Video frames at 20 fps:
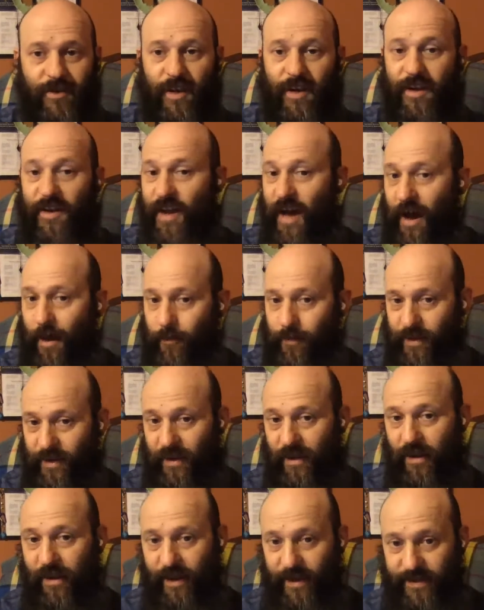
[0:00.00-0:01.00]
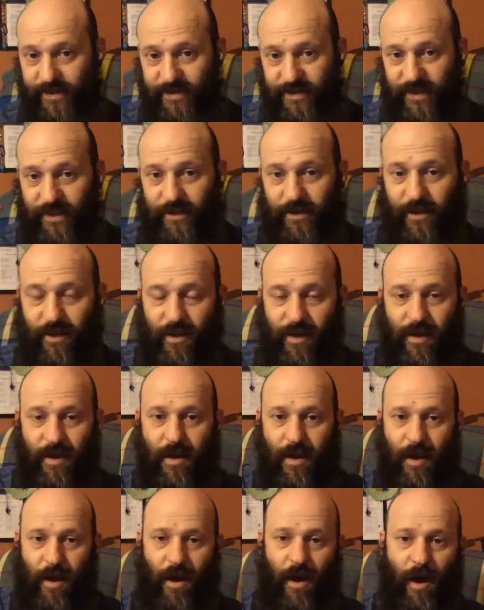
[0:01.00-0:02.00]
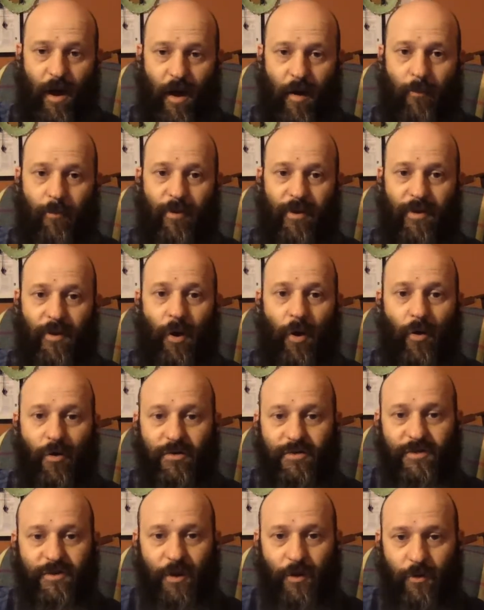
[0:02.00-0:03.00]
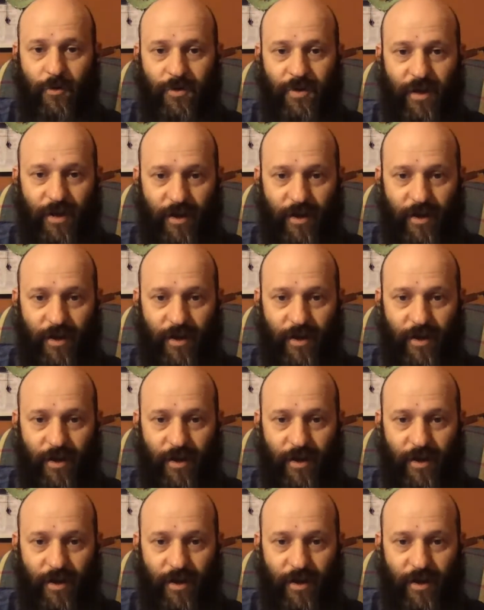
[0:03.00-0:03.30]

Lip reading: to not be lazy, but also to